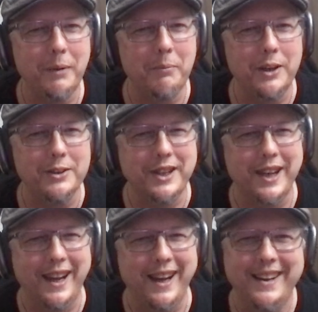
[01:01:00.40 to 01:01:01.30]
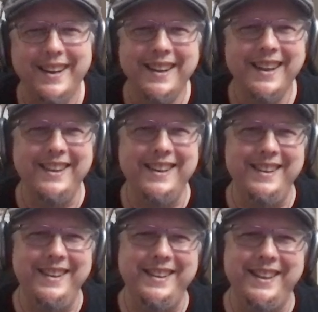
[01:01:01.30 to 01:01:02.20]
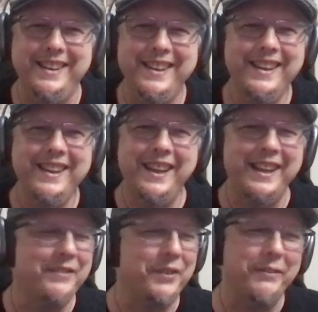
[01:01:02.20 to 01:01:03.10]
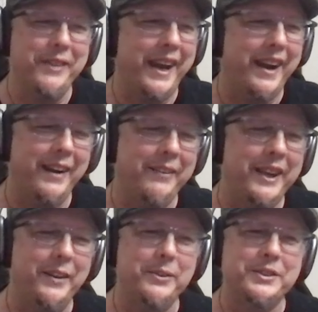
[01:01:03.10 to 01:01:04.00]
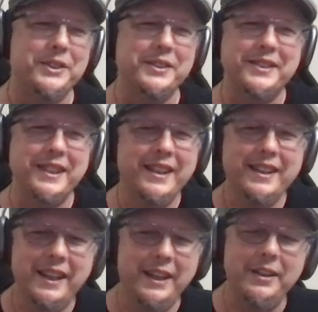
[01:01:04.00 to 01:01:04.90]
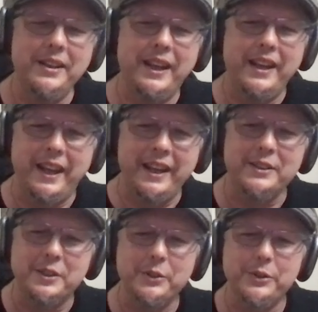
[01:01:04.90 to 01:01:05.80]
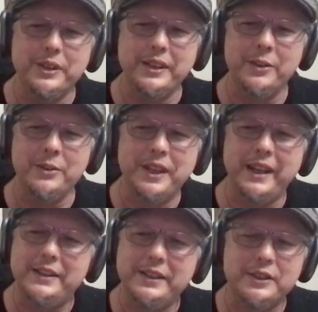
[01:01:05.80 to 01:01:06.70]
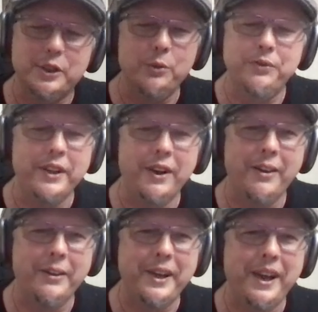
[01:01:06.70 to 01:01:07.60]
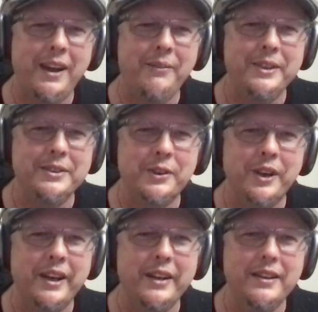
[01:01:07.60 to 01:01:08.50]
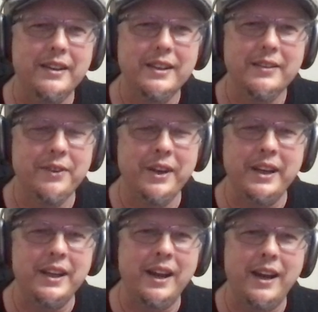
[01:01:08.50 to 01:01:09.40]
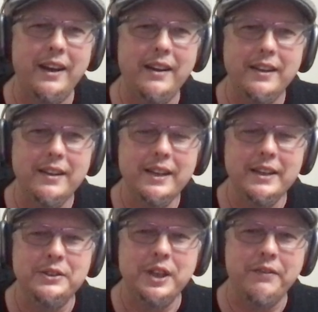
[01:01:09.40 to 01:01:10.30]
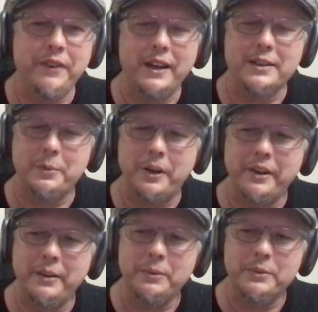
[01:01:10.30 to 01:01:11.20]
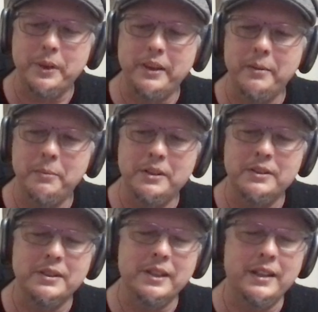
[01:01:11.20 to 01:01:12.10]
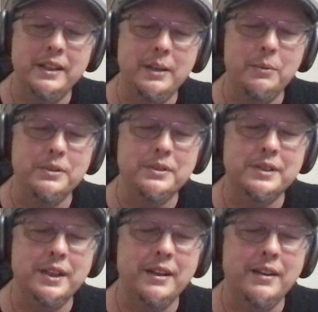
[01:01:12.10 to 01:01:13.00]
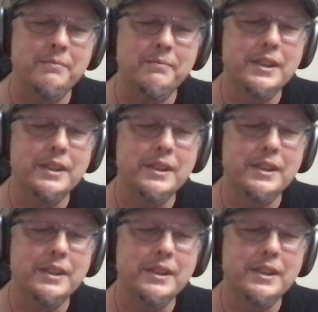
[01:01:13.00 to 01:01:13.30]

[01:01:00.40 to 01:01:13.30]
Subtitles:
merch guy." and and from there, I mean, it was just he is who you see on stage. He's goofy all the time. He's great, funny guy. And Jeff Foxworthy was with him, and he was the